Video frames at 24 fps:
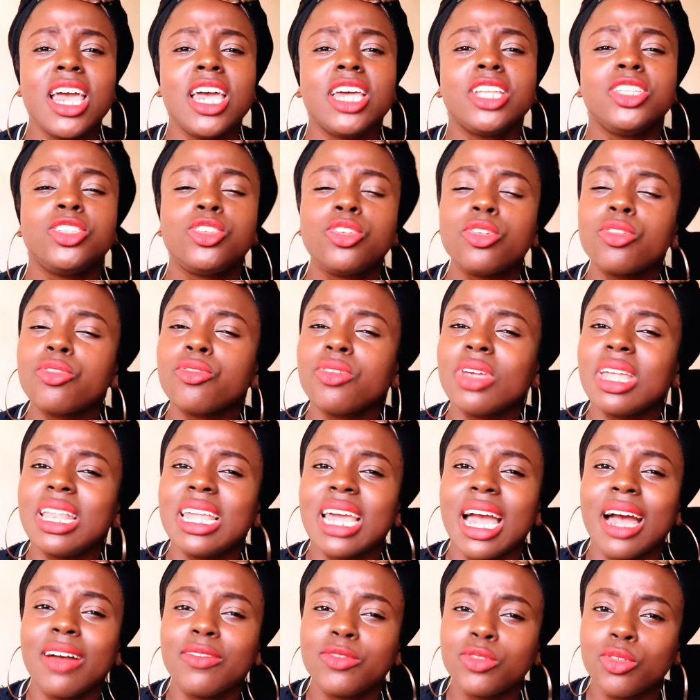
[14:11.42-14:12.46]
Do you
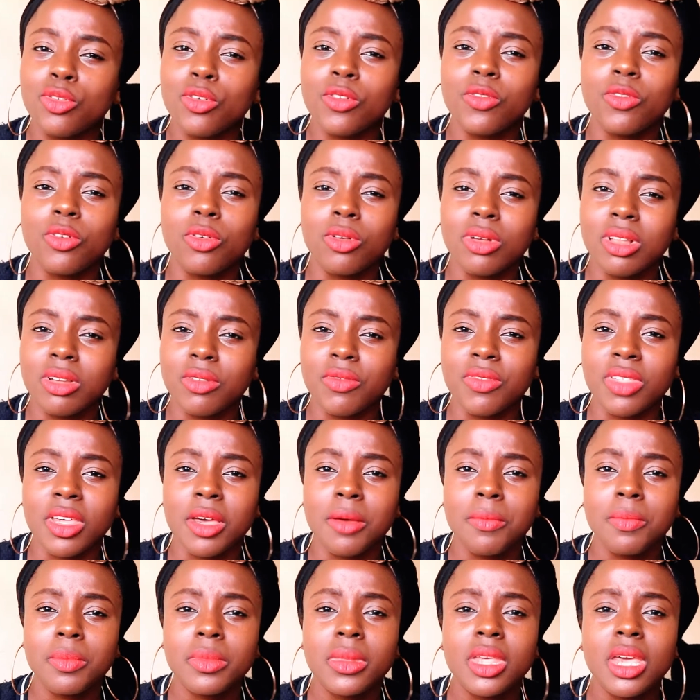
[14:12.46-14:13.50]
really have to go for all of
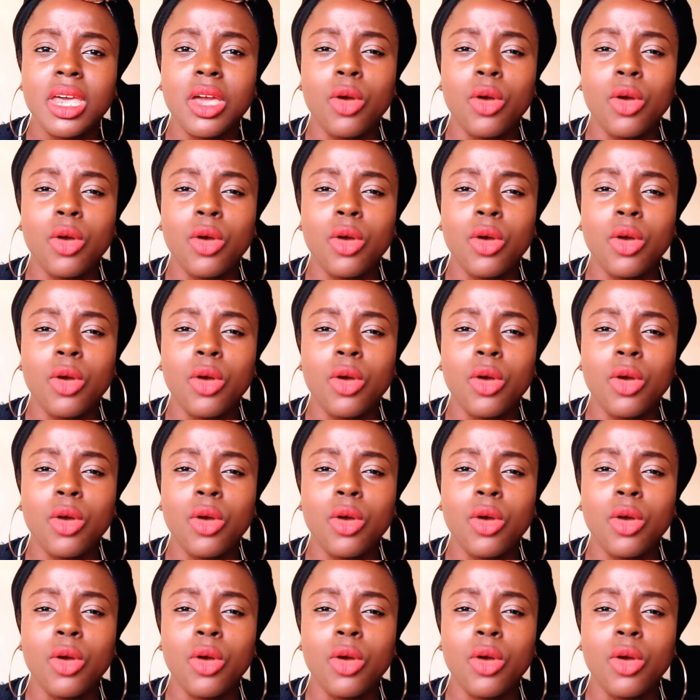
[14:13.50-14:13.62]
them?